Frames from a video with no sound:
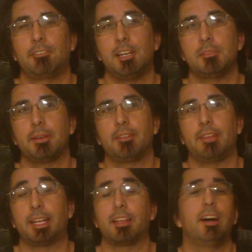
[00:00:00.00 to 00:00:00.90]
Reminds me
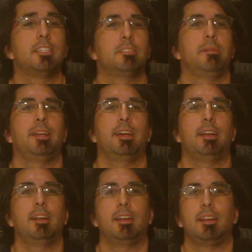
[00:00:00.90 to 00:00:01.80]
of like the Huntsman
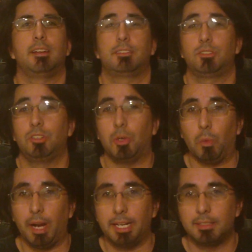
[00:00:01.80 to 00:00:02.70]
and Snow
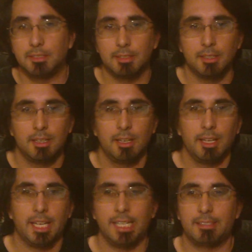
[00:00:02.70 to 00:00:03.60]
White.
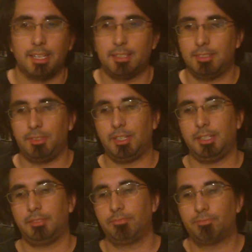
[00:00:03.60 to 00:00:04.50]
He's like this
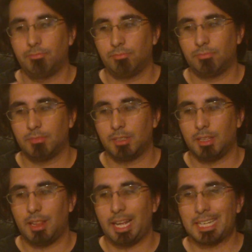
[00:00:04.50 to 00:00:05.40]
very,
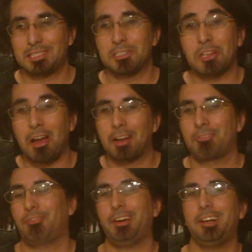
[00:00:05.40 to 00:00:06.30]
like a
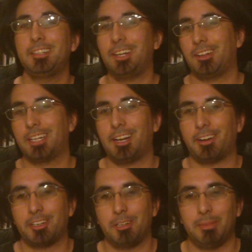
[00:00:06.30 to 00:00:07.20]
stock fairy tale
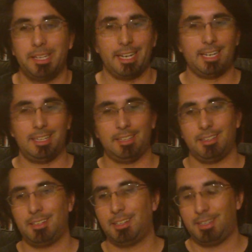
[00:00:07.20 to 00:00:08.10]
character, but then again,
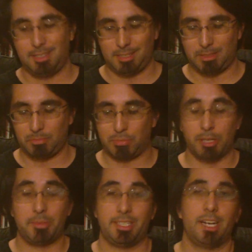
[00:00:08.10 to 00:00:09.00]

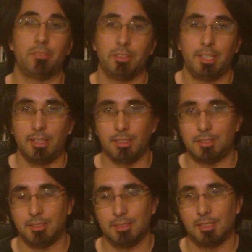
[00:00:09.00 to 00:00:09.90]
pretty much
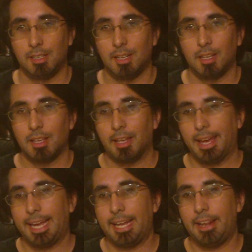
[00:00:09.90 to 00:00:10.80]
everyone
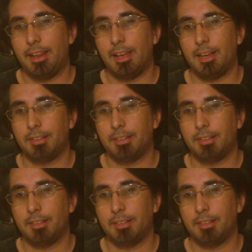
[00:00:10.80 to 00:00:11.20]
in